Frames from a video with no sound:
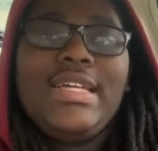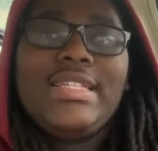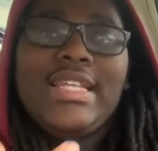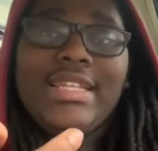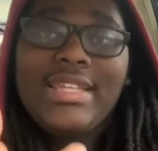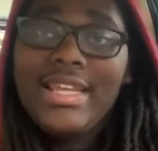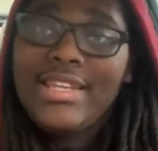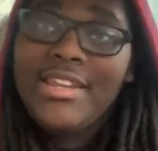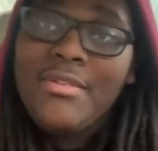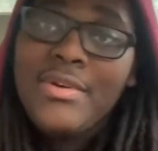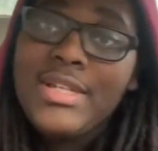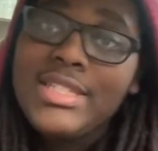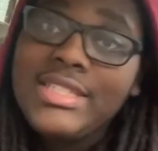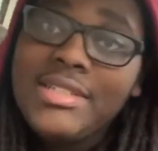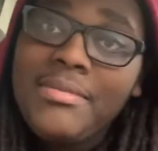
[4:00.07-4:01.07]
that they didn't
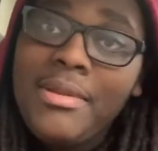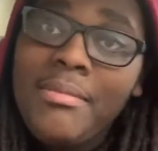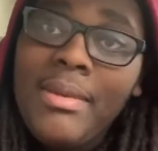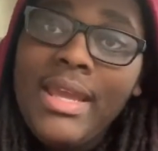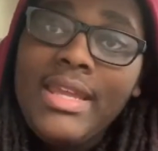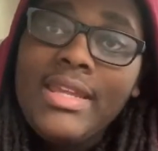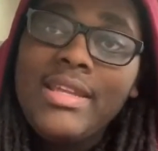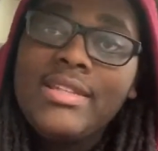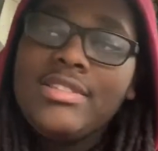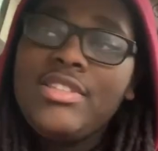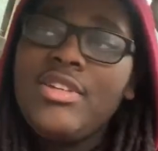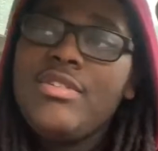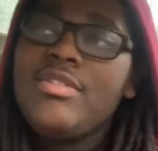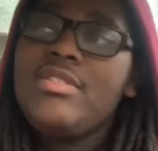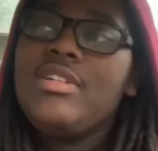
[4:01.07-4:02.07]
want to see me make it.
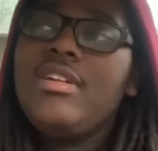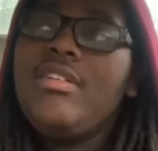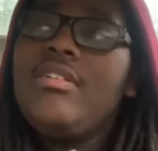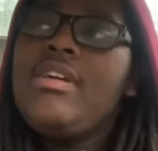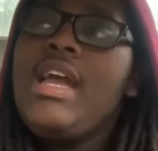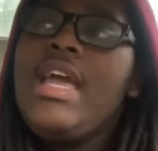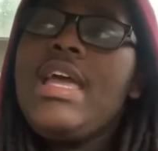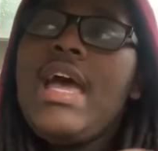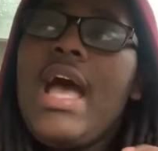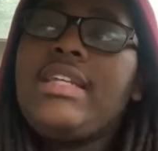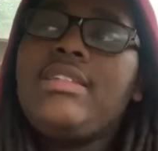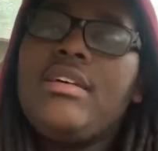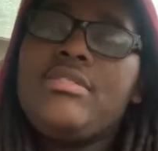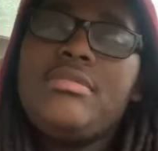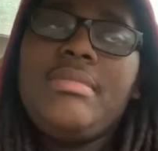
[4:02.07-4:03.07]
So, you know, I
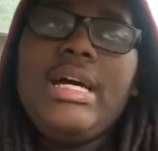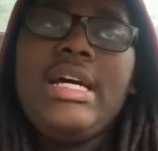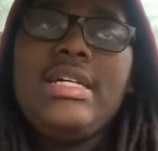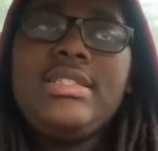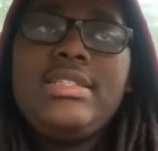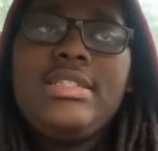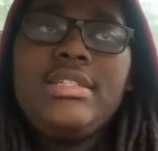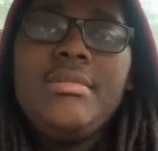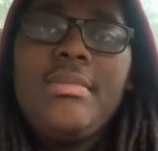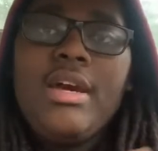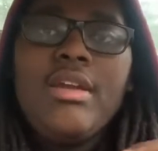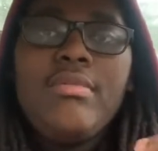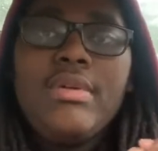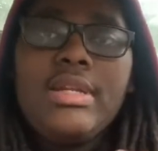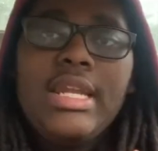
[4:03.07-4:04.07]
talked to my auntie
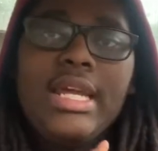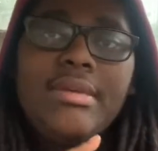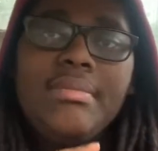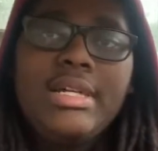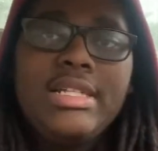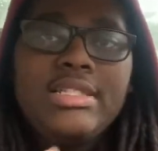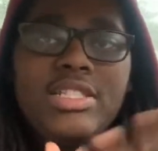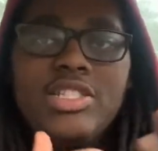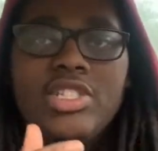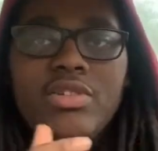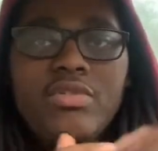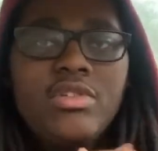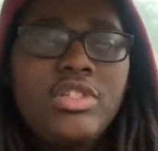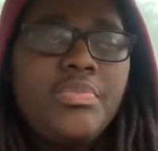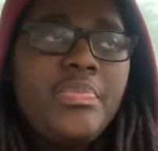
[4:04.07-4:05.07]
about it one day. My auntie, she
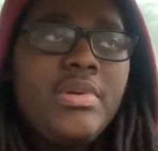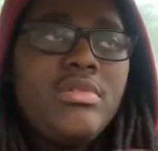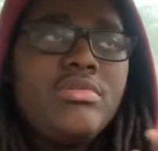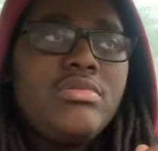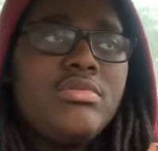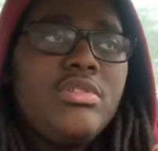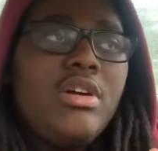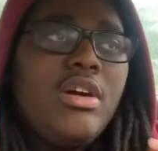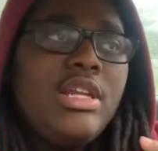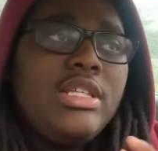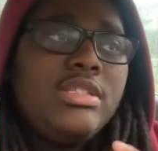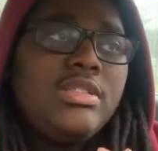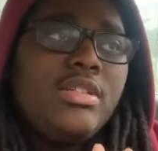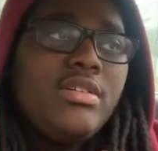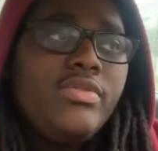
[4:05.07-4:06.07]
real spiritual and all
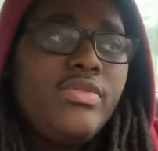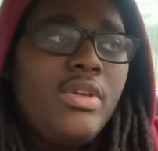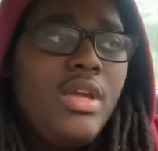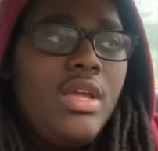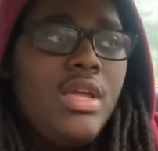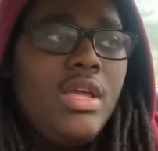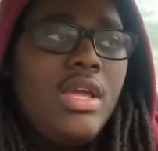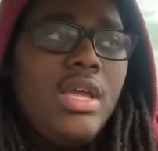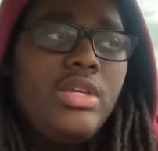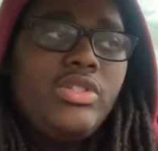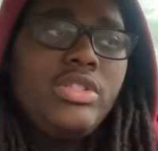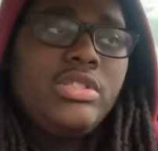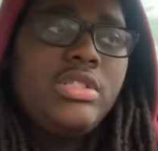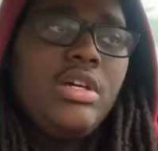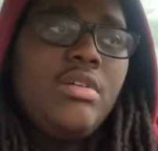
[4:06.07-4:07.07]
that stuff.
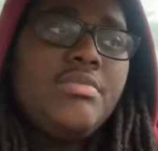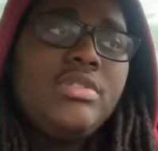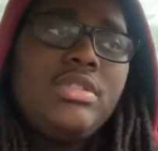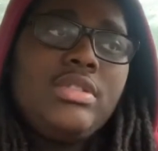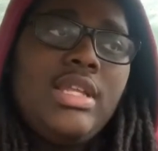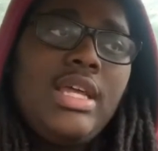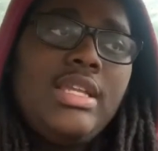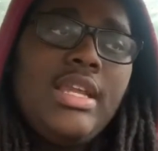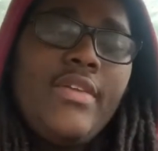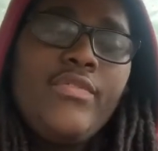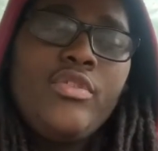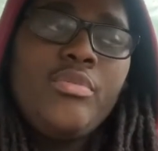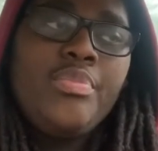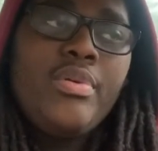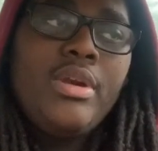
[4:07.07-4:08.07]
She told me, she's like,
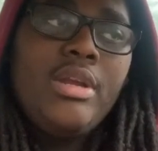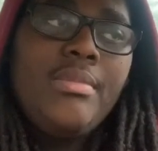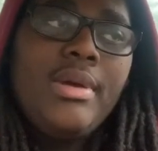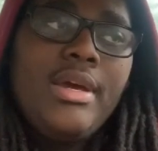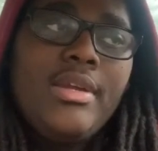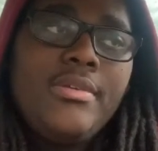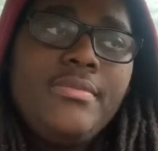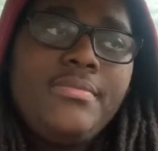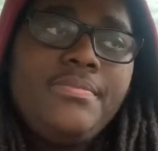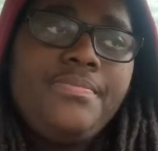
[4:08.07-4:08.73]
nephew, pray about it.